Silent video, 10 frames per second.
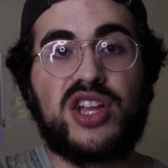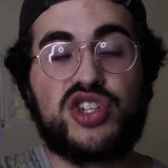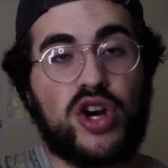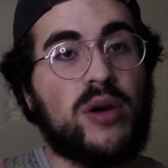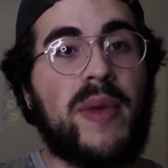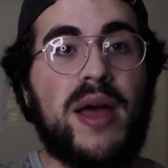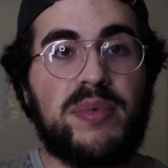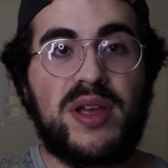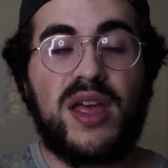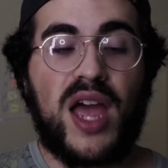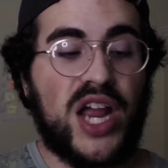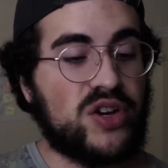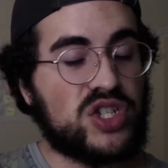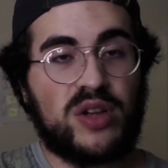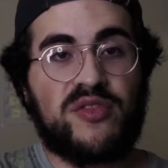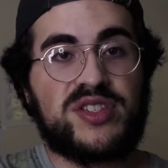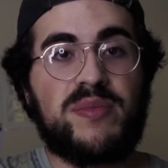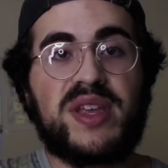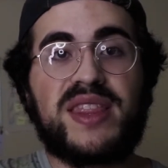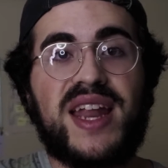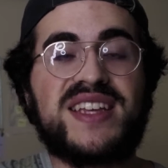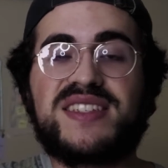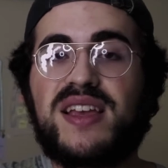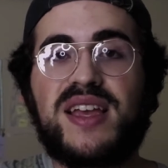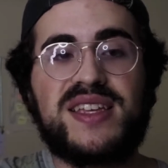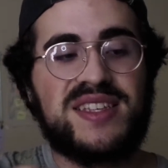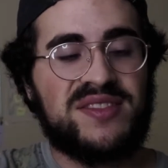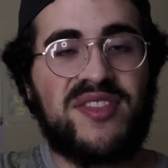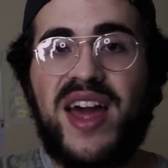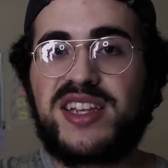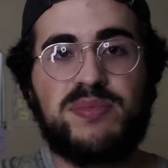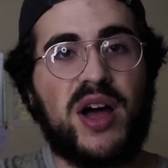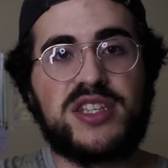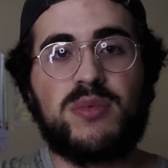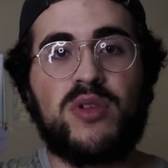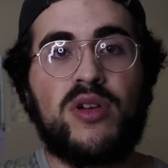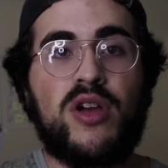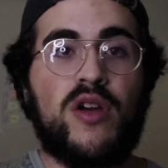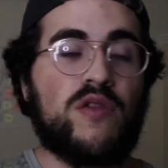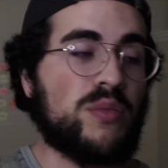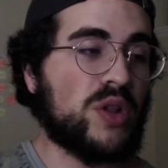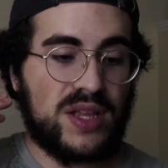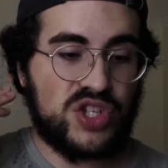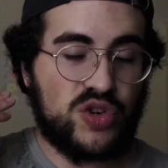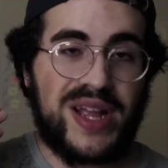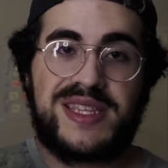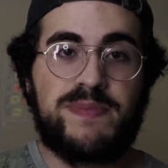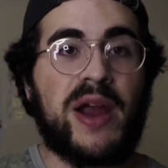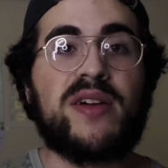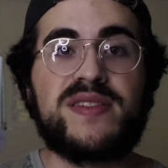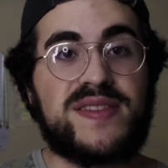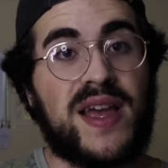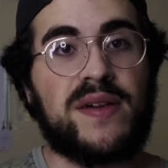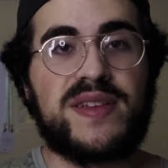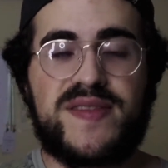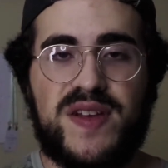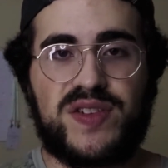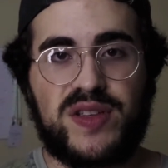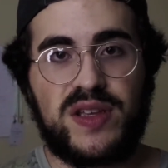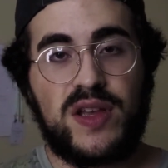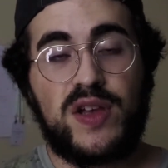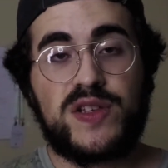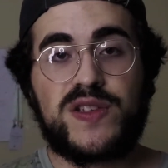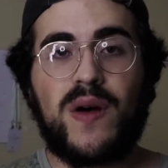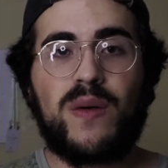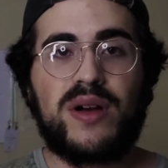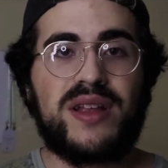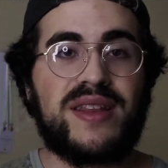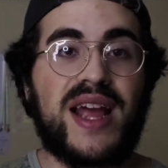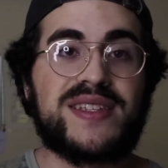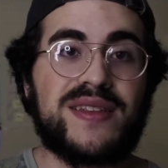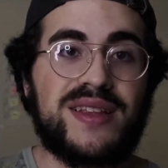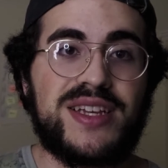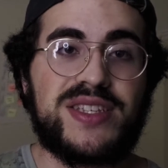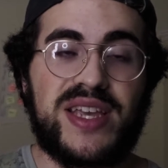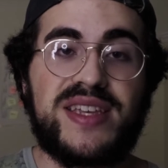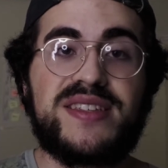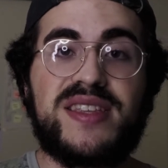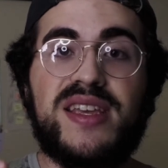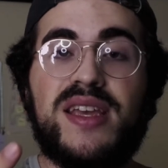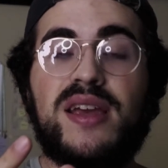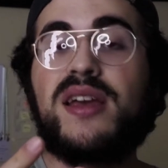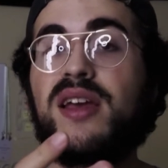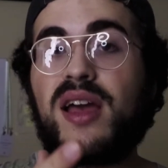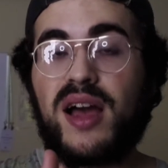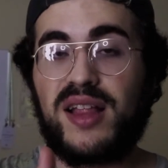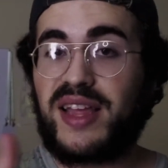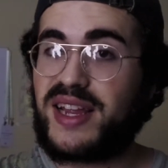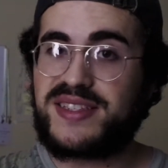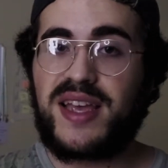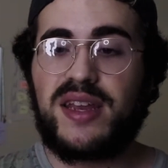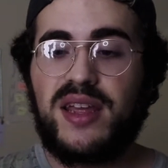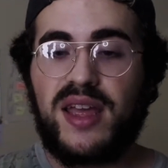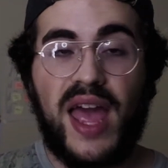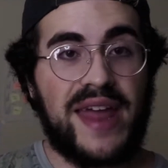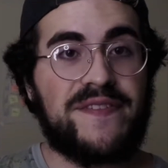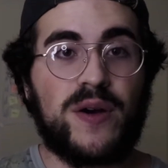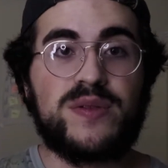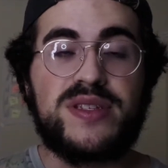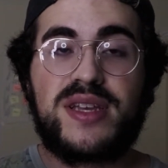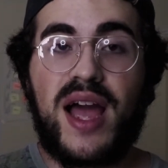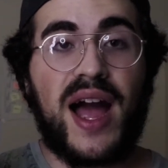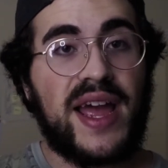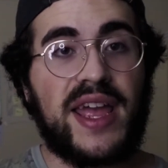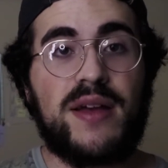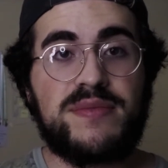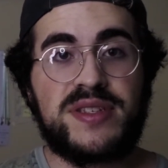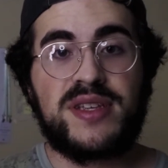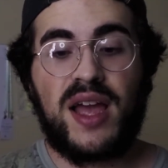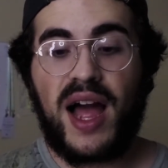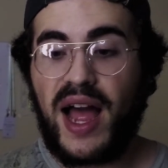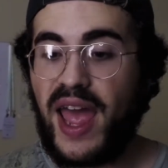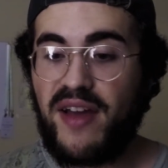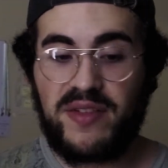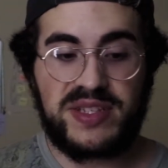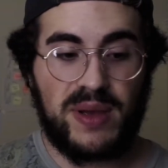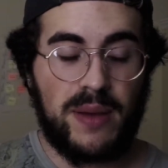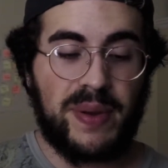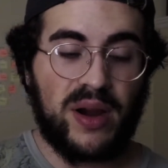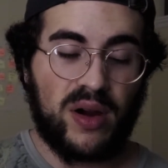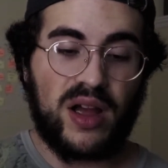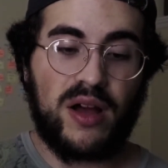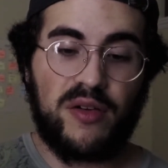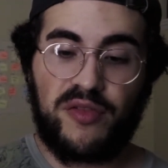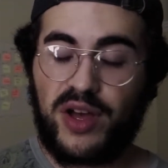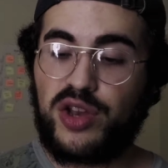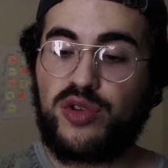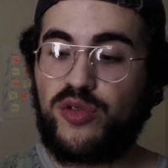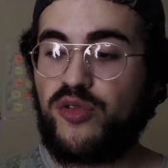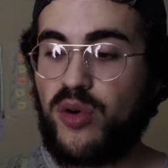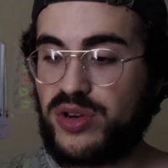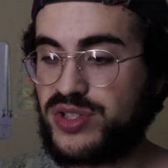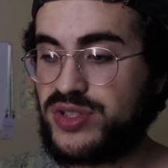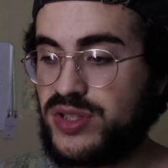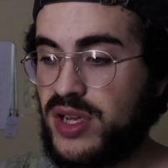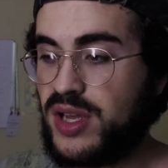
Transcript: chart map, and you're just looking for something that is as flat as possible from the transparent sound, essentially. So next on the list is the, like I said, headphones, IEMs. I have a pair of Nuforce